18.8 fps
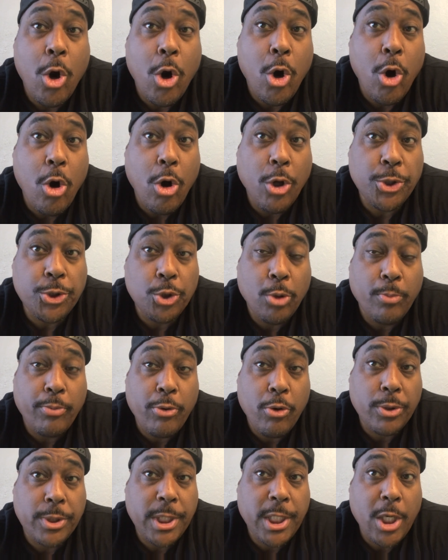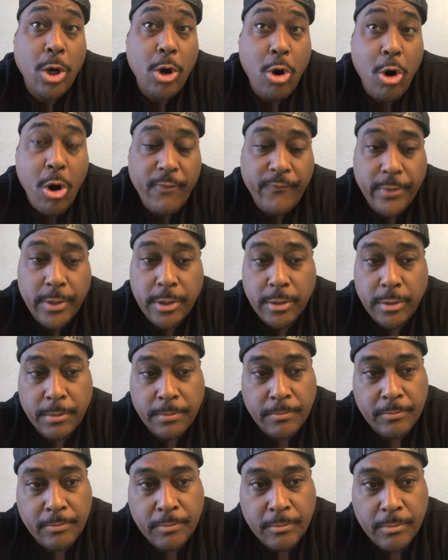Also, Percy Harvin,
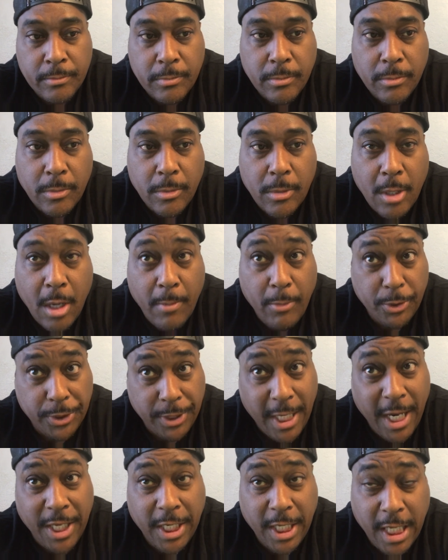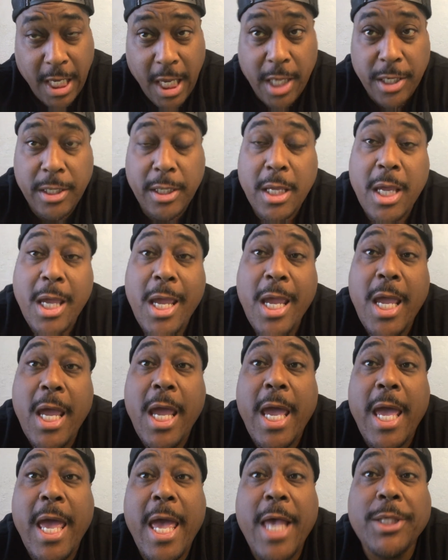I'm going to say it again,
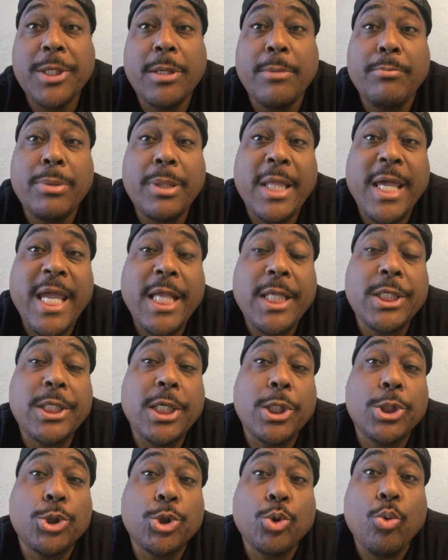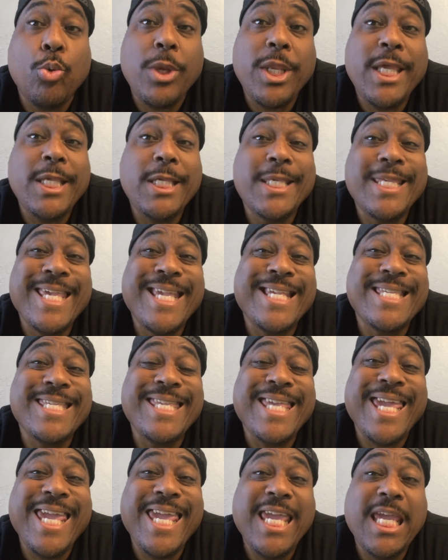hasn't played since
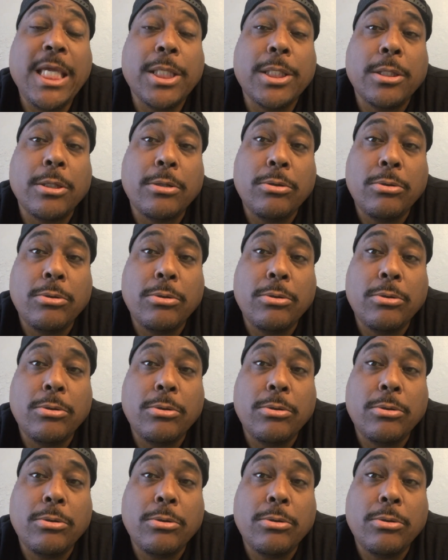2016.